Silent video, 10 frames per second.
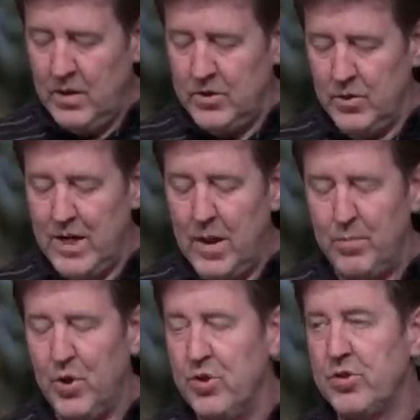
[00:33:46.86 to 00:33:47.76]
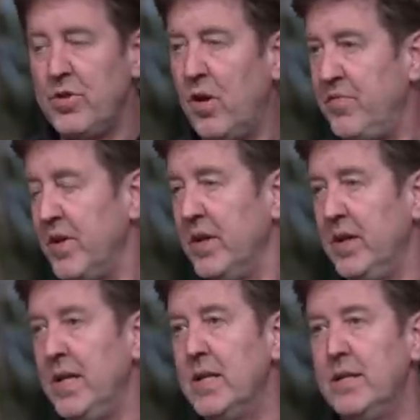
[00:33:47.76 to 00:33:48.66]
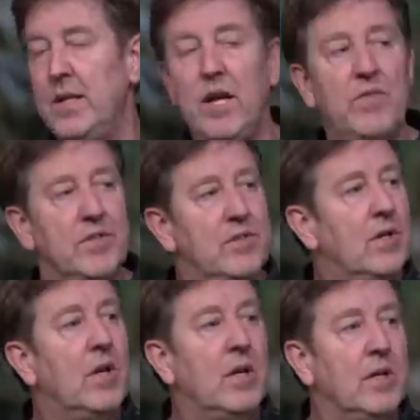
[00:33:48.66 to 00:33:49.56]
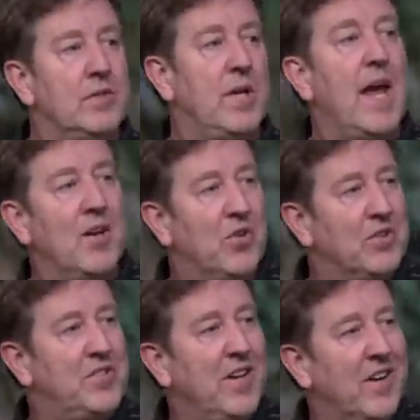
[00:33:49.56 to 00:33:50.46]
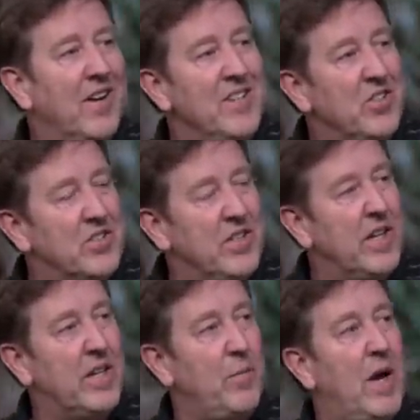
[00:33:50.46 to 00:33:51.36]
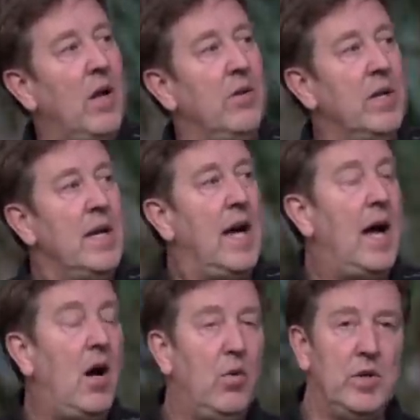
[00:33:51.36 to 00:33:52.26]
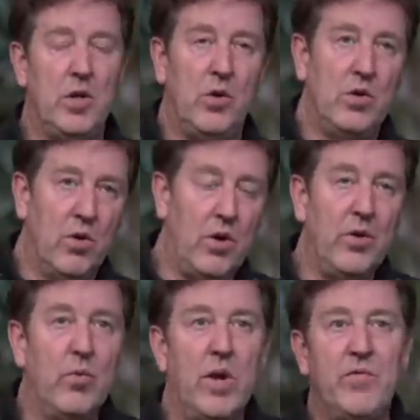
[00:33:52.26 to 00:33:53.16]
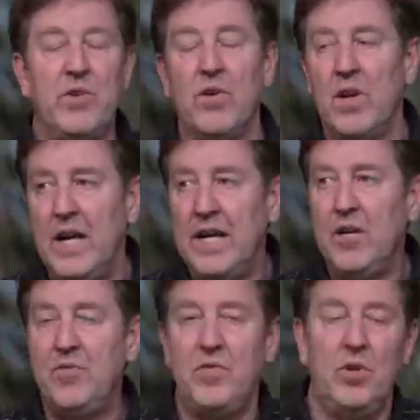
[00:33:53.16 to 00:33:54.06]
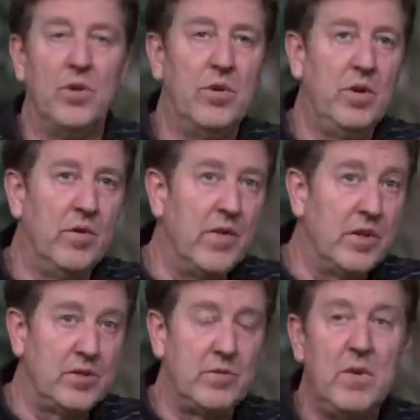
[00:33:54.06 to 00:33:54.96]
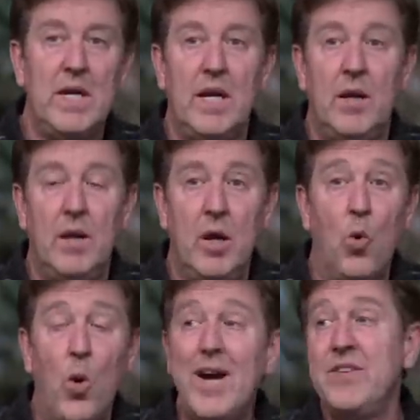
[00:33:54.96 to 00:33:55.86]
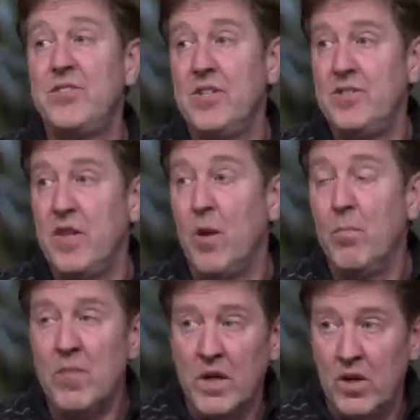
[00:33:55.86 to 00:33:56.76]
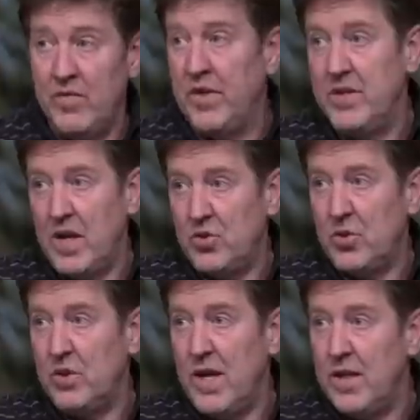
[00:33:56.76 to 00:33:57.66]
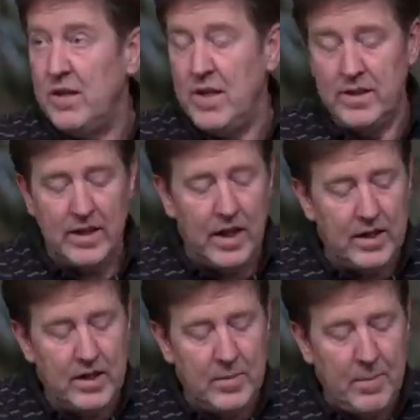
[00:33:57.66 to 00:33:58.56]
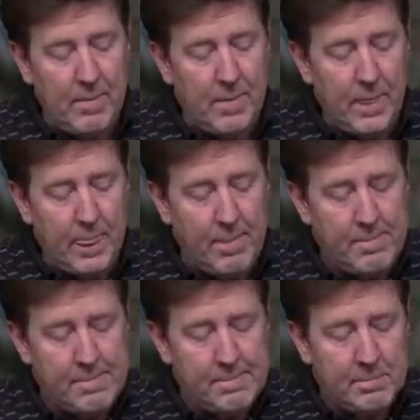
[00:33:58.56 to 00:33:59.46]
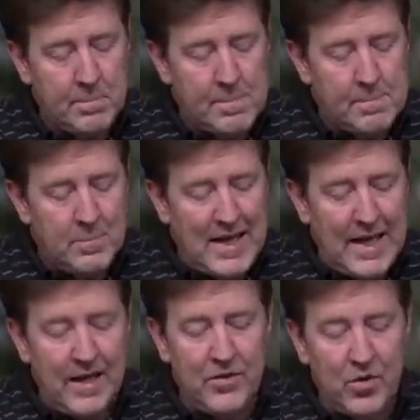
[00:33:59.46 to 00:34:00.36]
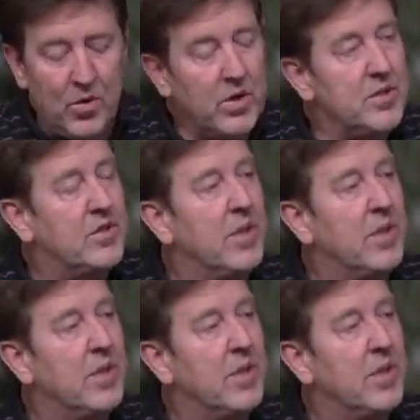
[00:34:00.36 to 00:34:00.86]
So again, put yourself in, in David's sandals here and just think about how, you know, you're on the run for your life, you're, you're in this oasis in the middle of the desert at En Gedi, and the Lord is